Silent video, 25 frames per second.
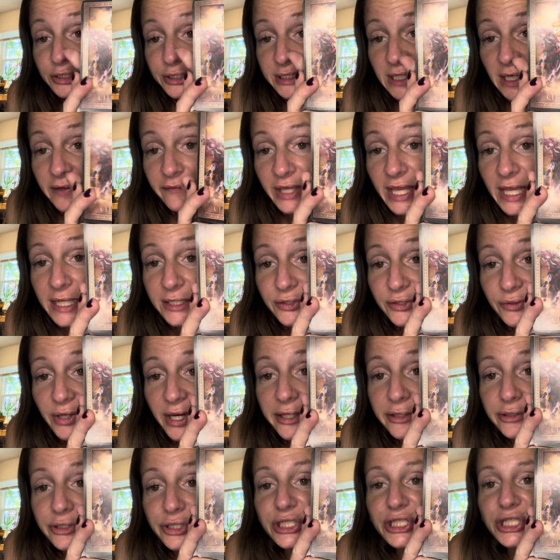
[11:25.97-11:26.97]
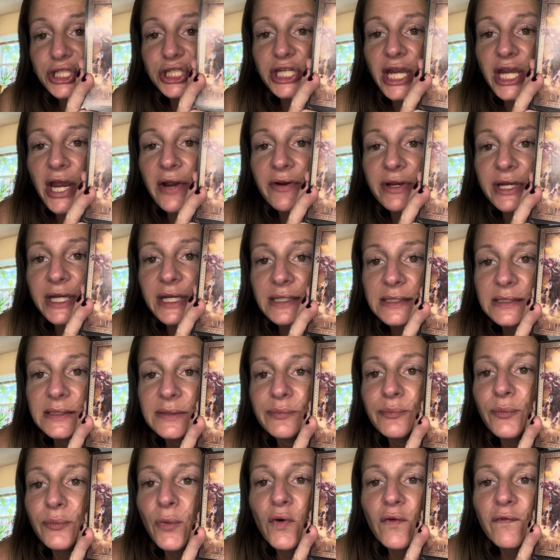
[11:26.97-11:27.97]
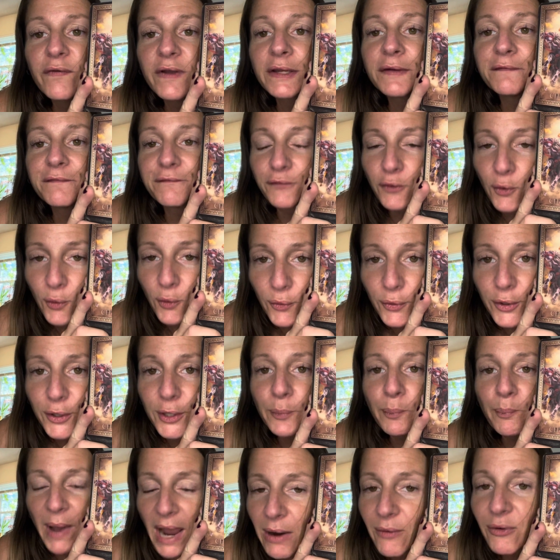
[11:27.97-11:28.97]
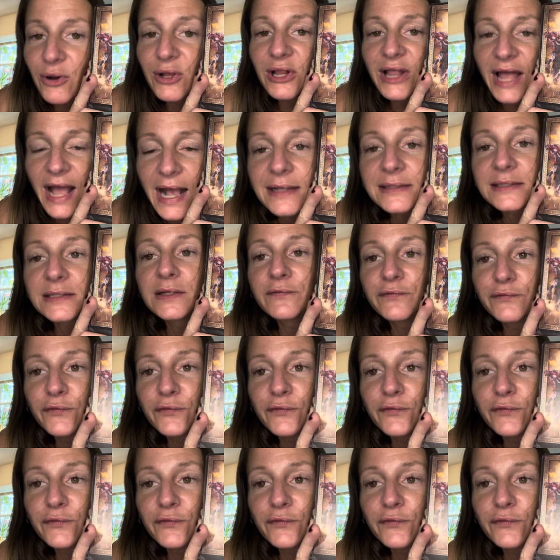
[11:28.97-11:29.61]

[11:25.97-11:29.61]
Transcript: sign of Cancer energy's chariot, moving forward, barrel assing